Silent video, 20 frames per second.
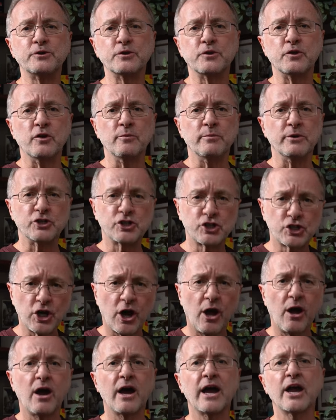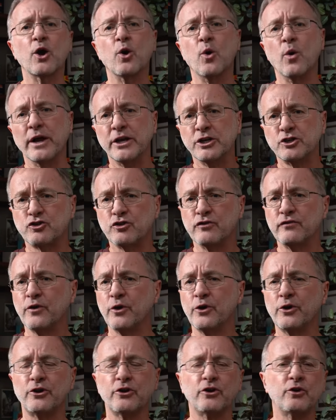to them as shy or
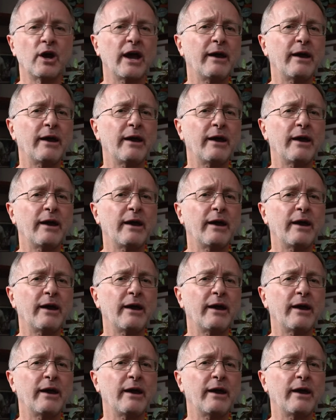introverted,